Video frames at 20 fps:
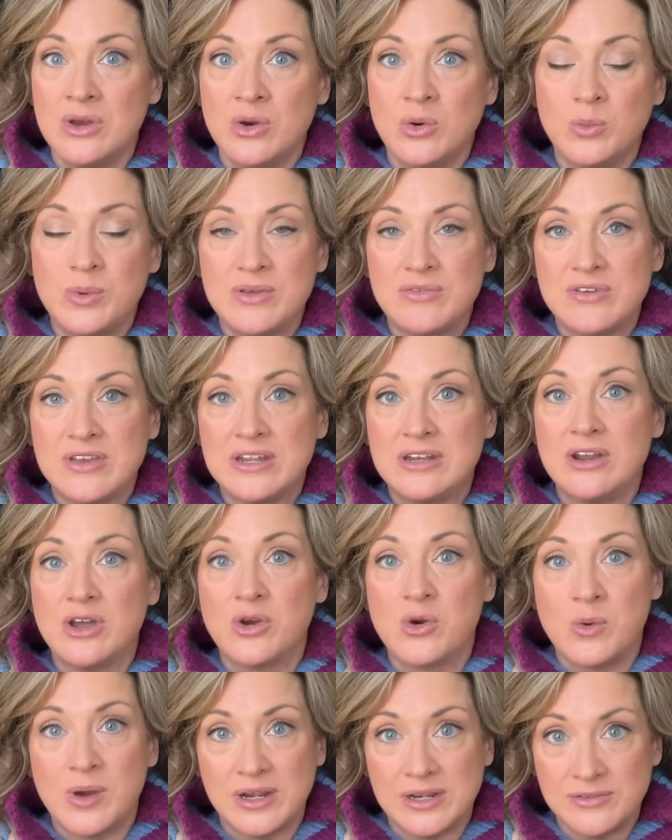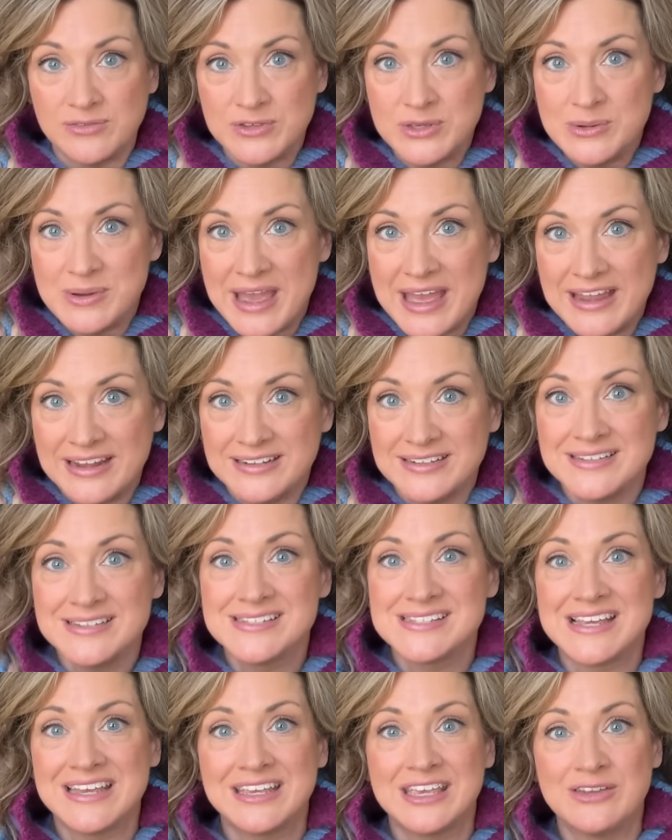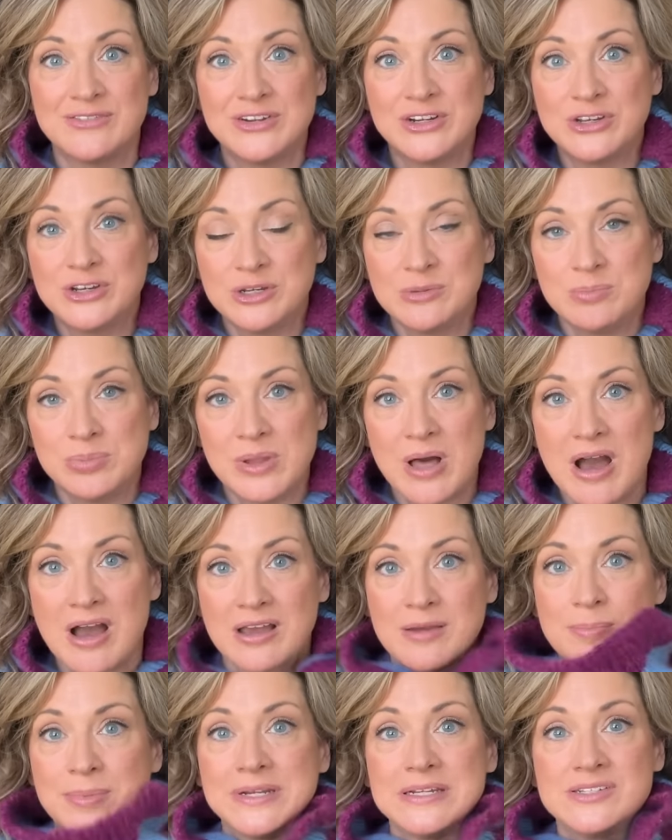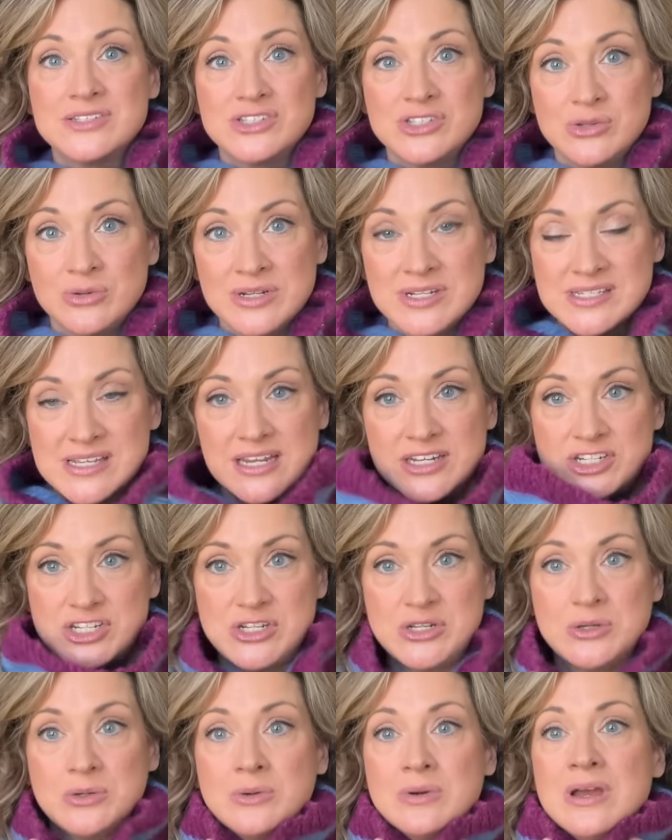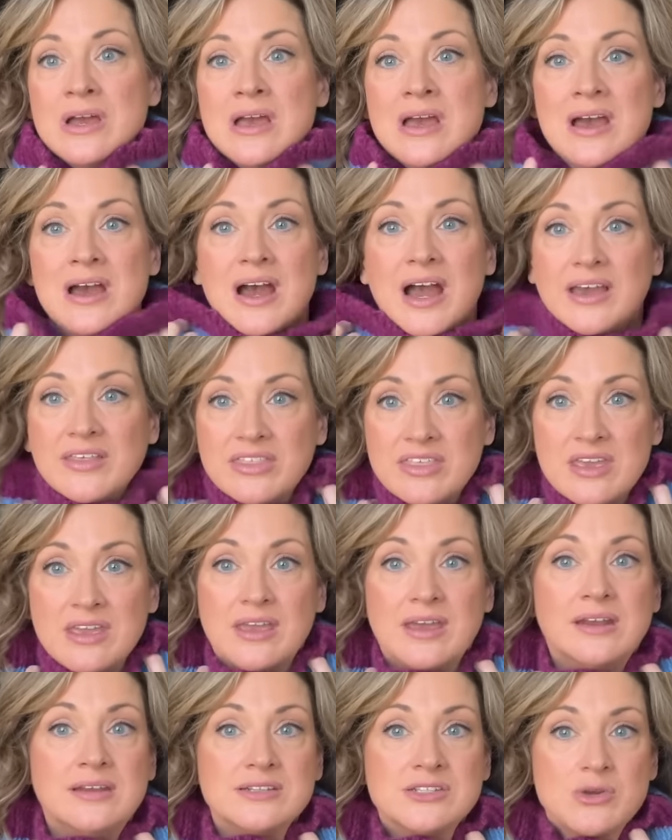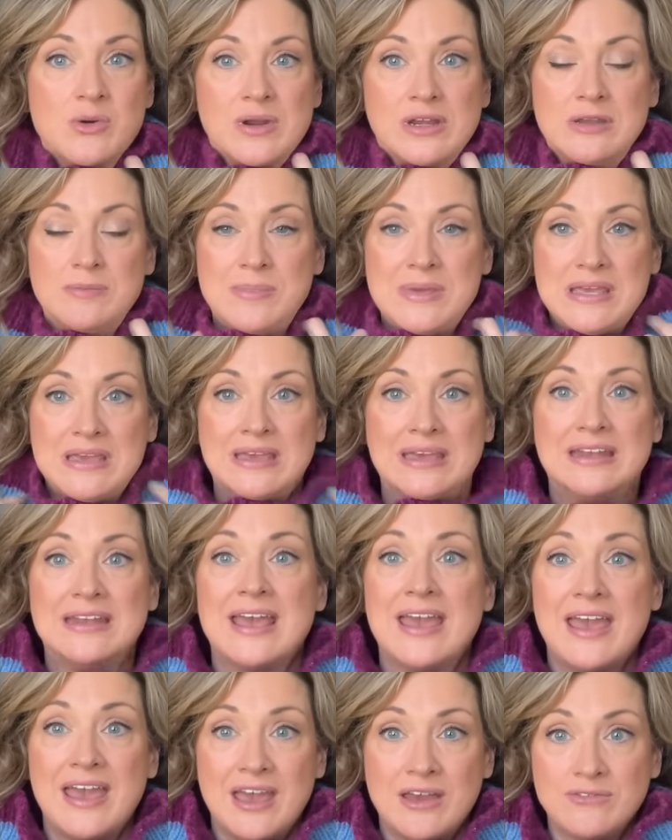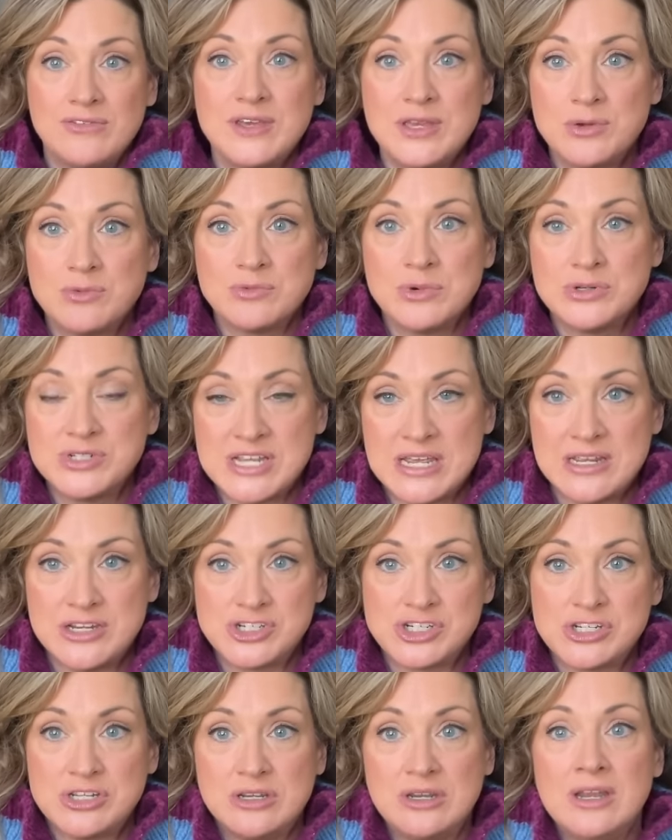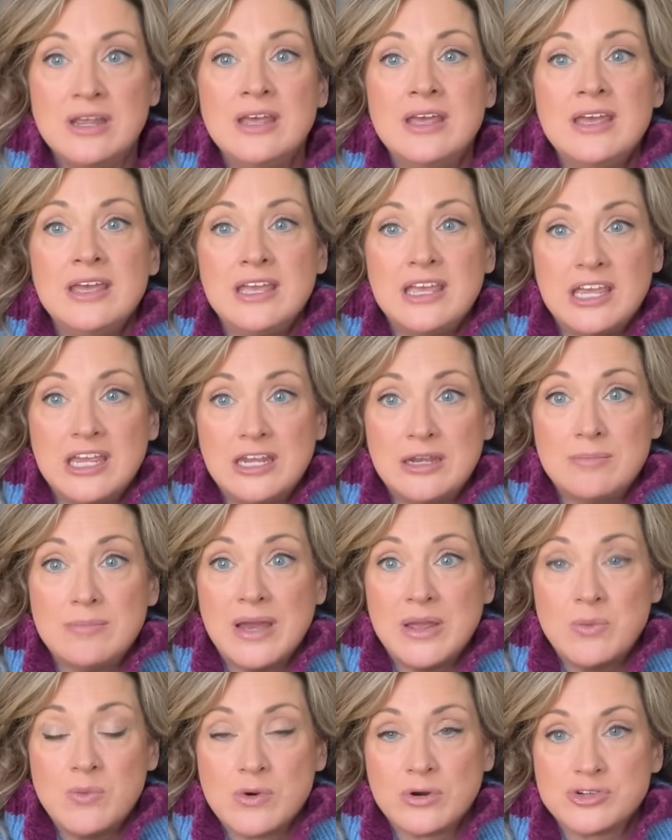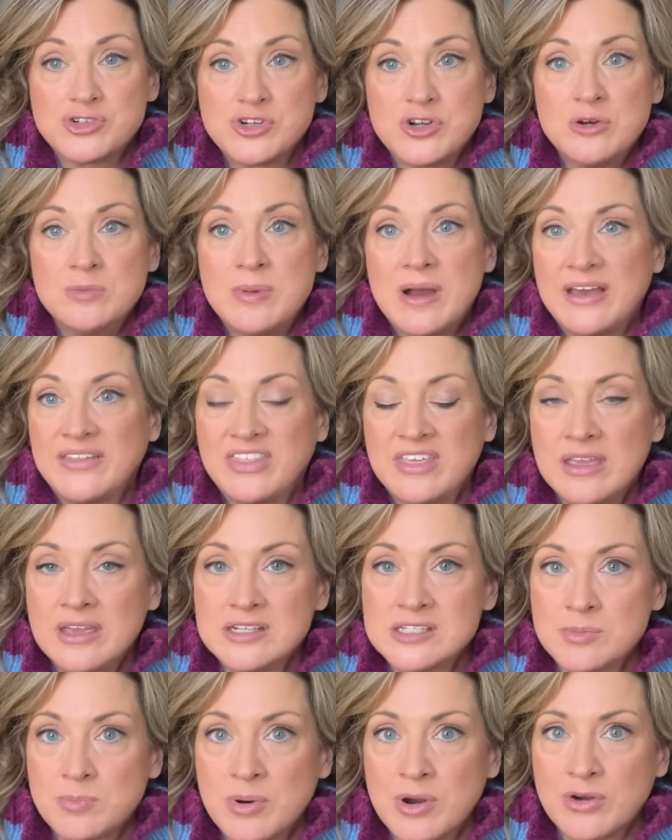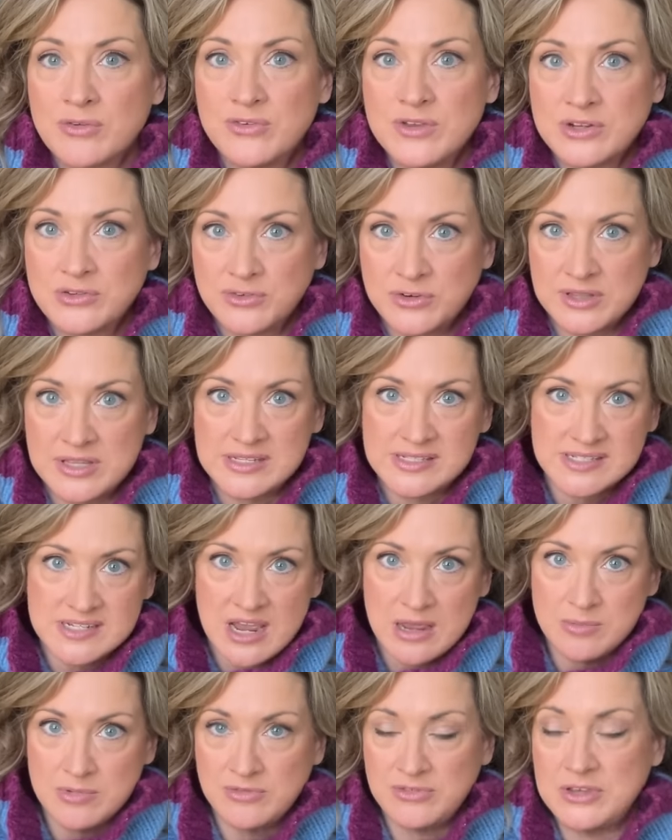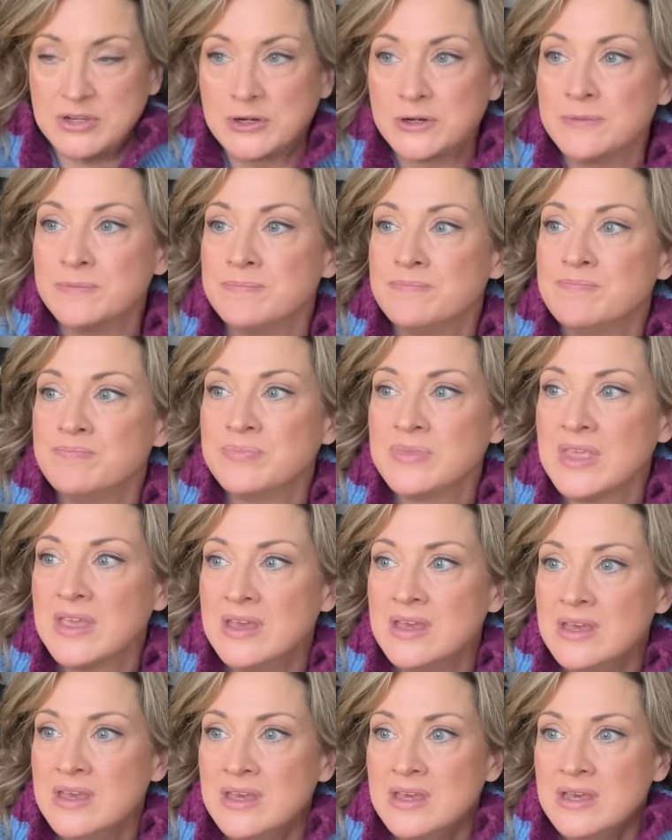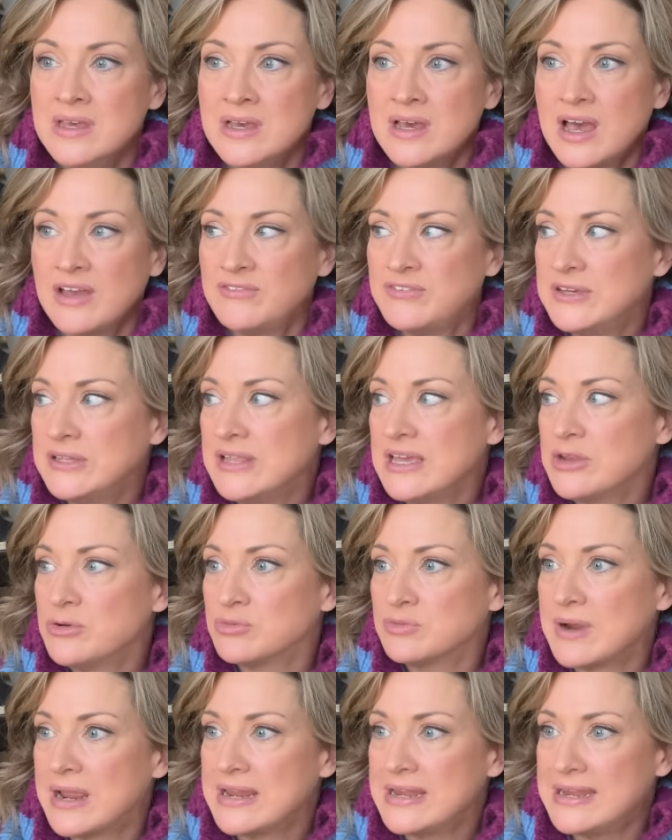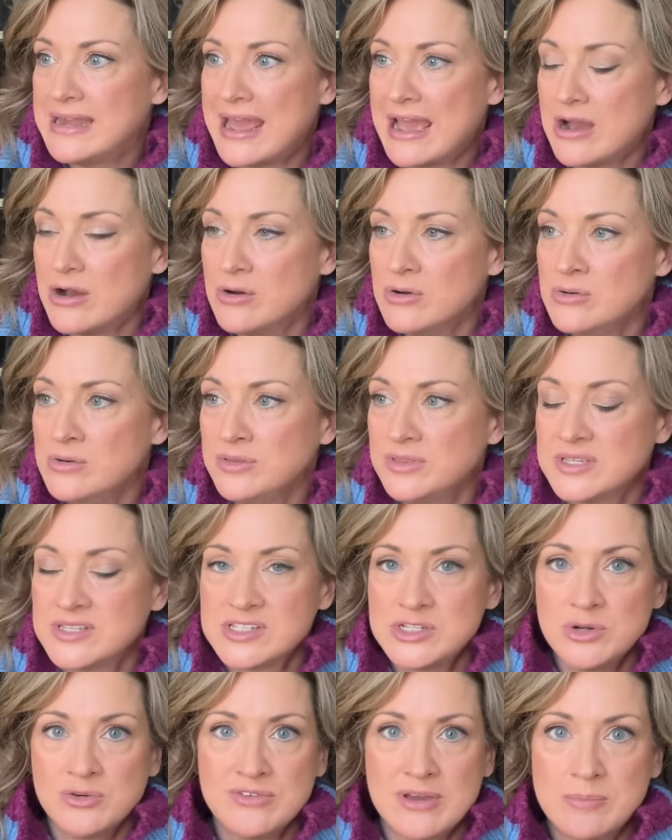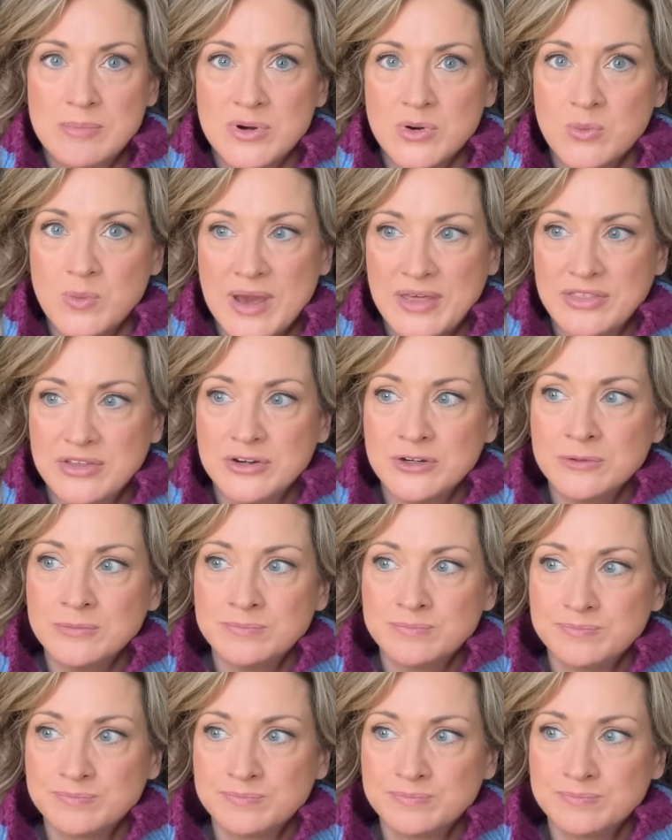weave in quite a few ends and give it a good block, but as soon as I do, I think it is going to be in heavy rotation in my wardrobe. I think it's perfect for this time of year. I feel like right now, this November weather